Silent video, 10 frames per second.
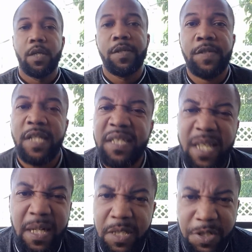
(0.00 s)

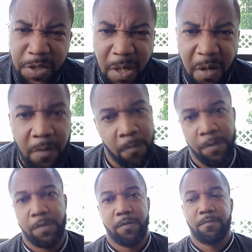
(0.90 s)
synthetic
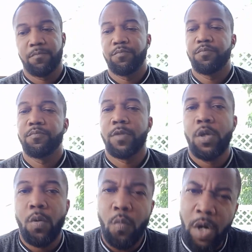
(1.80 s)
shares
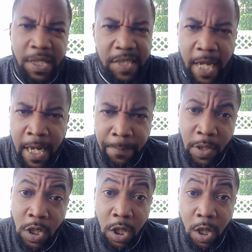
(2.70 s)
once
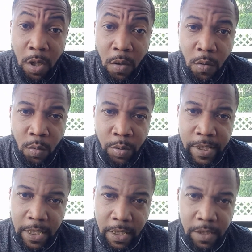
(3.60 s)
APE
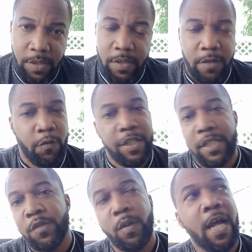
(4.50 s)
closes, which
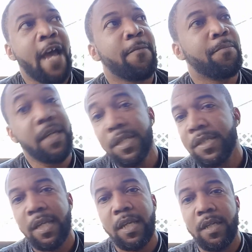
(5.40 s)
is what I've been
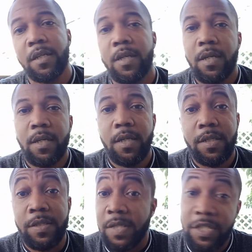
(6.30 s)
saying
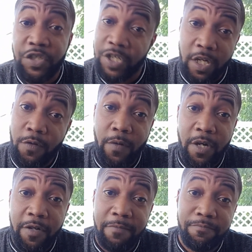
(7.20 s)
since
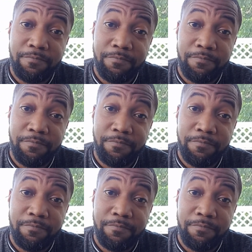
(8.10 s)
January,